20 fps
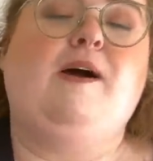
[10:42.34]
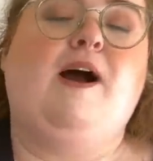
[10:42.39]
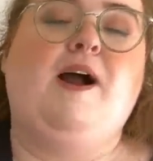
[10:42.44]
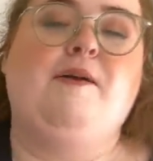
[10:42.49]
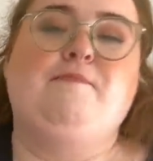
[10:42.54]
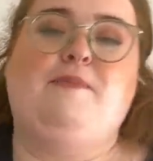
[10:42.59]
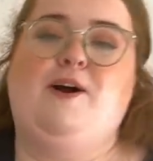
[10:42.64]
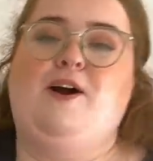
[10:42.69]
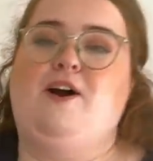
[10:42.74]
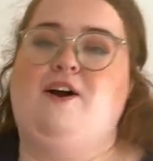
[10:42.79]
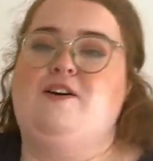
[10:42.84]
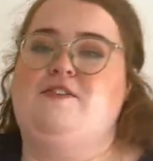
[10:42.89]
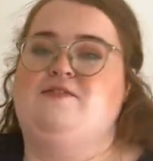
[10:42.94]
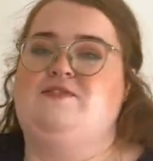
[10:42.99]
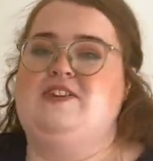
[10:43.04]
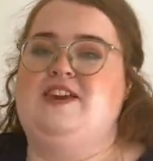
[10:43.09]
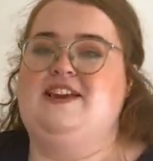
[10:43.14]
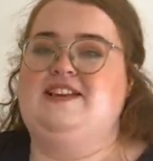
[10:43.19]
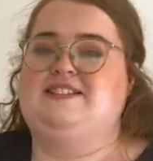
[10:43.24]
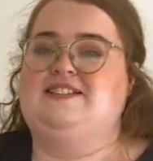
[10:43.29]
I'm part
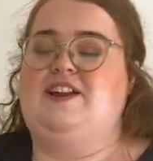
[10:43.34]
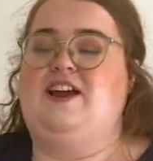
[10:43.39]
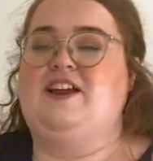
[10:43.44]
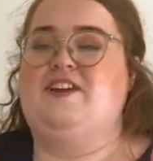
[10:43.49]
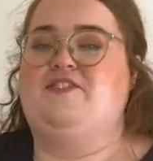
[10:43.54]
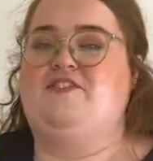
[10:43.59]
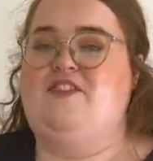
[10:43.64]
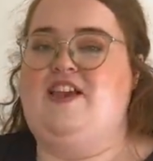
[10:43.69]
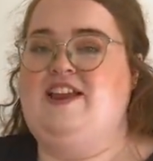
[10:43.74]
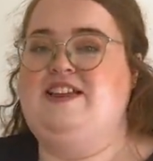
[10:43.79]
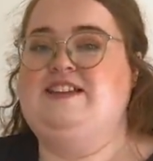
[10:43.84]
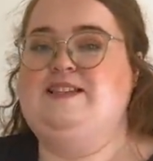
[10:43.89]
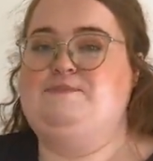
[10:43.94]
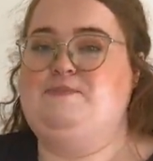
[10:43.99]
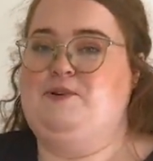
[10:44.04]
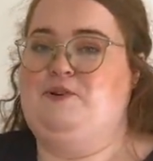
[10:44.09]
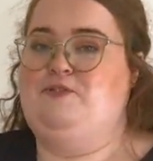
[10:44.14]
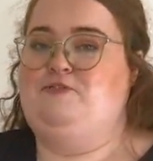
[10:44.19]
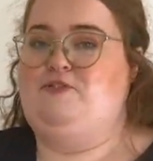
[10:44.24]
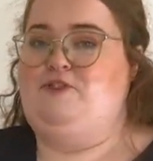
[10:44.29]
stylish. Of these like
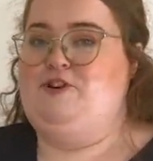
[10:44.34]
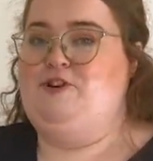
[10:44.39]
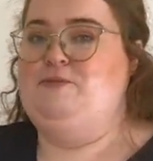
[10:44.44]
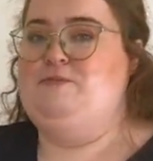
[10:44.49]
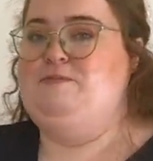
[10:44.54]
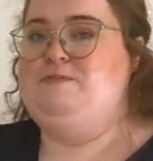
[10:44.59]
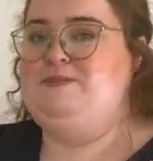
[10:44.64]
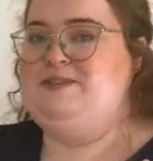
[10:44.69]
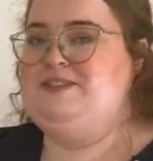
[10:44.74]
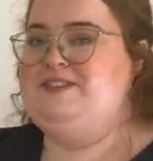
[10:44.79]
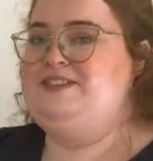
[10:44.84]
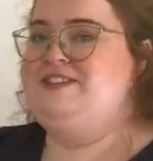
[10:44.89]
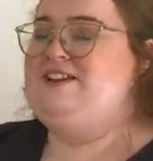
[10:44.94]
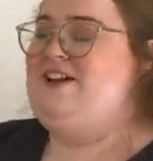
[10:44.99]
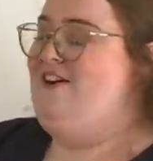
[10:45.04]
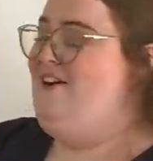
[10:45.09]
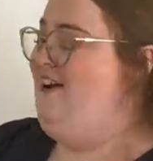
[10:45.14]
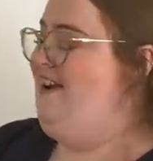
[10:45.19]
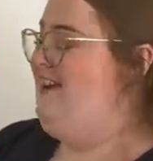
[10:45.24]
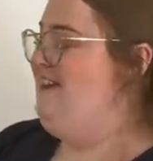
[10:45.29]
Facebook groups,
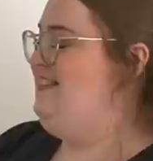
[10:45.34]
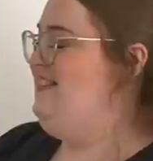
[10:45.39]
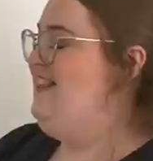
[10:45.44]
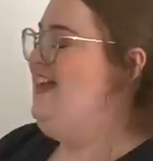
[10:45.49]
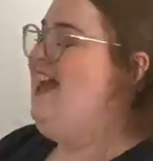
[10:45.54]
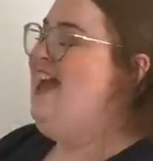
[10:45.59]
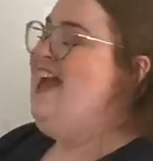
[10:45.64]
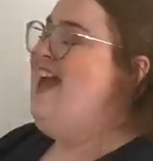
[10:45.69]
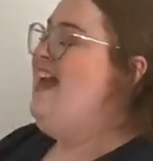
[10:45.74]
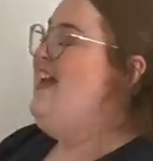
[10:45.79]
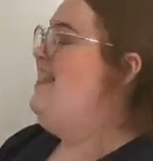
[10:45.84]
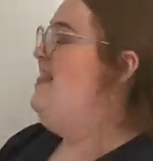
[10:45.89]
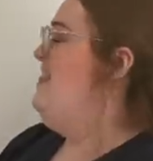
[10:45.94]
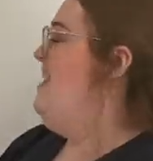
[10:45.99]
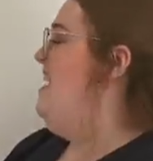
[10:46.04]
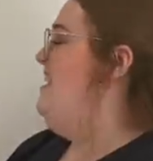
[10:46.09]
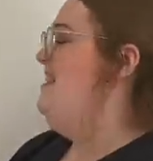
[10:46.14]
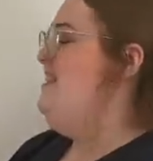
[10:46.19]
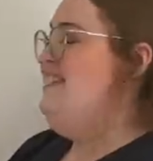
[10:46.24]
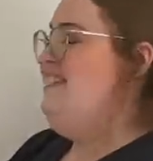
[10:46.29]
guys.
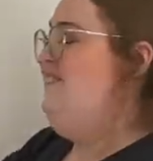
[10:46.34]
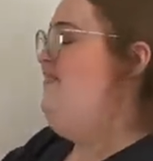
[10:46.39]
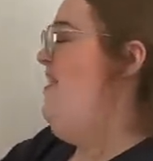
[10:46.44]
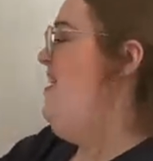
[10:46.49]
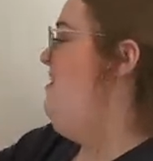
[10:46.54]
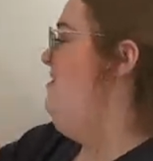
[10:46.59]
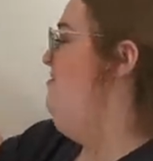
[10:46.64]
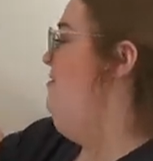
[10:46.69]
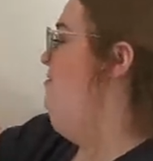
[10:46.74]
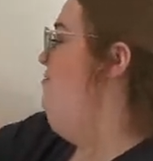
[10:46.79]
There's these Facebook